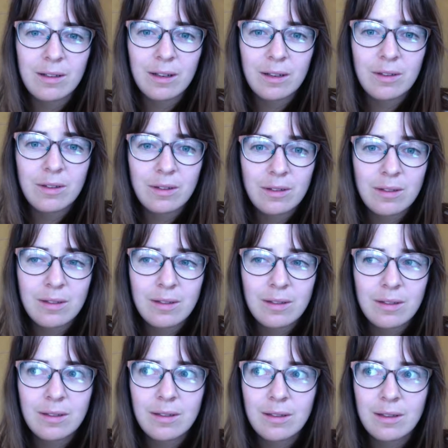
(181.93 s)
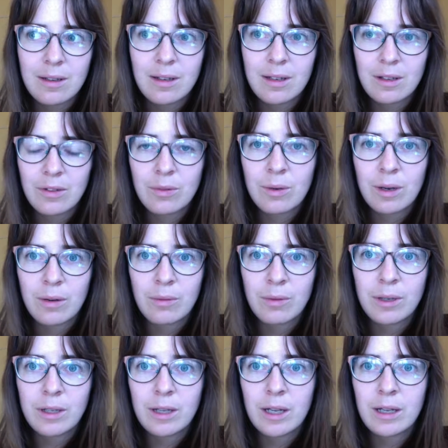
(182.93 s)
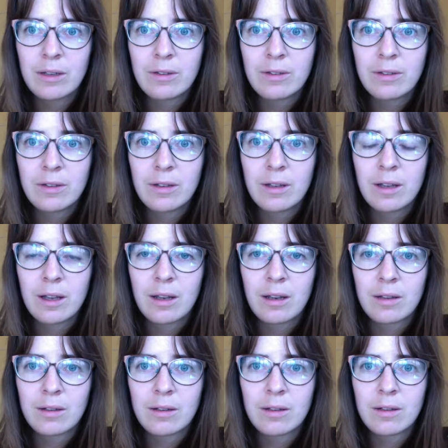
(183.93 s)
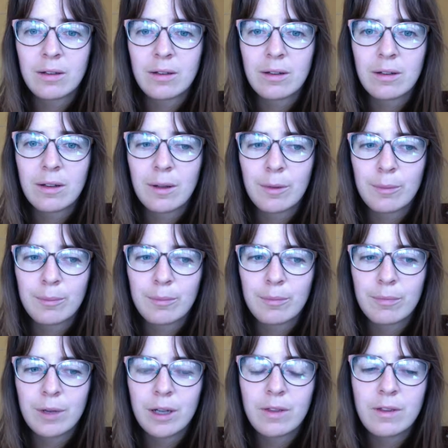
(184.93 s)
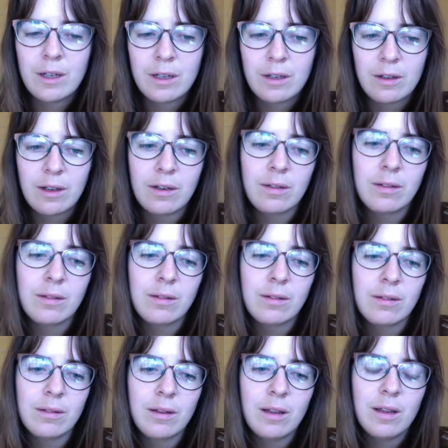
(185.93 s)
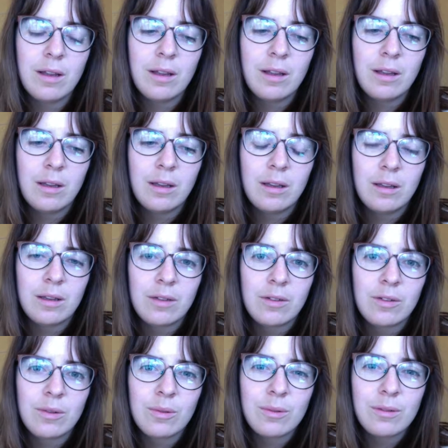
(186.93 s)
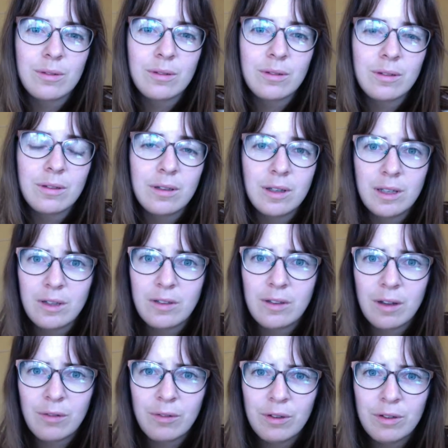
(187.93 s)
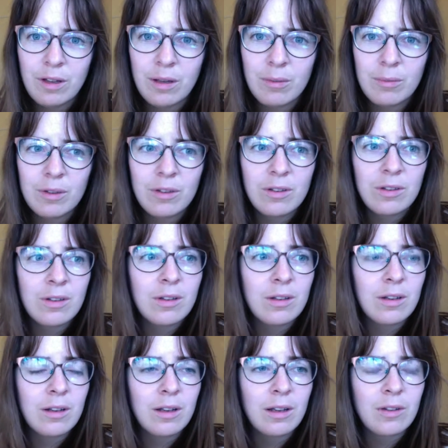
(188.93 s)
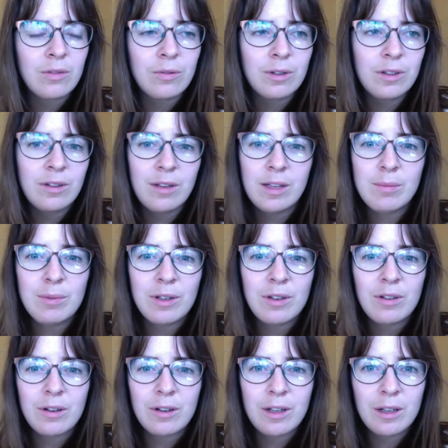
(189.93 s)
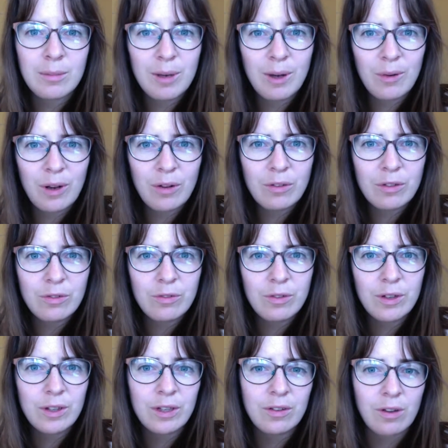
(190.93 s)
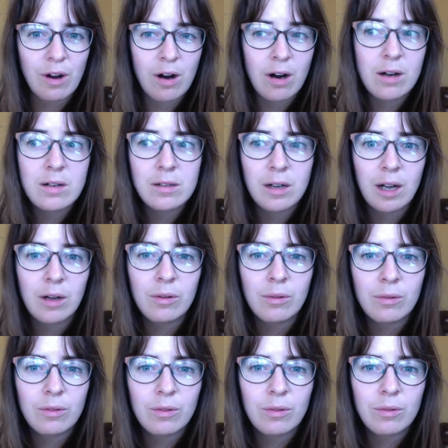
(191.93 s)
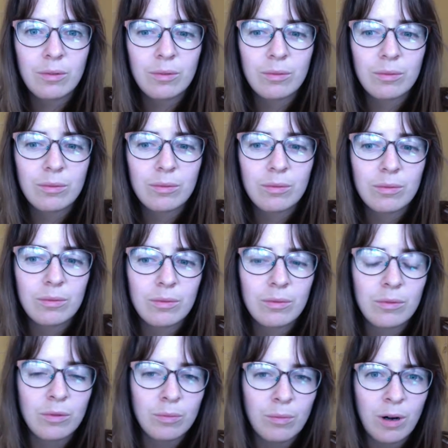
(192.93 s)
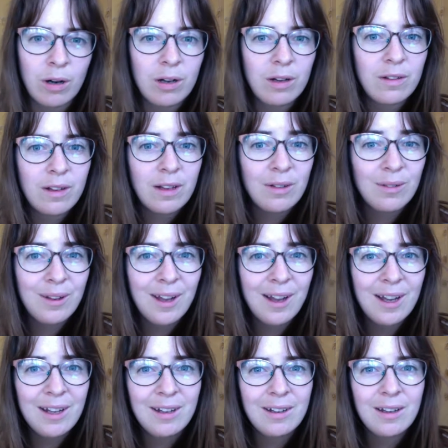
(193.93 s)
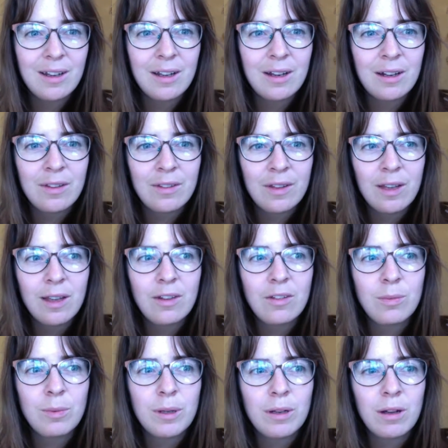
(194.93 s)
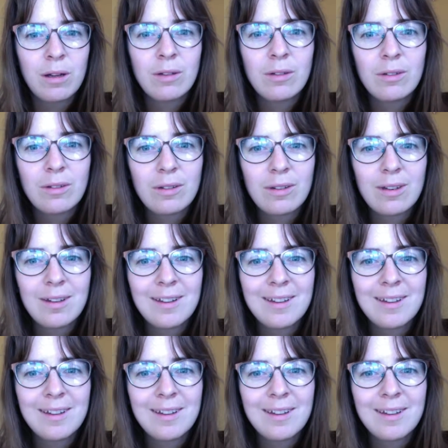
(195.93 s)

That's what I realized. And I think that, so Denise Duffield Thompson has recently been talking about how she felt it's harder now to do marketing online, and I think it's because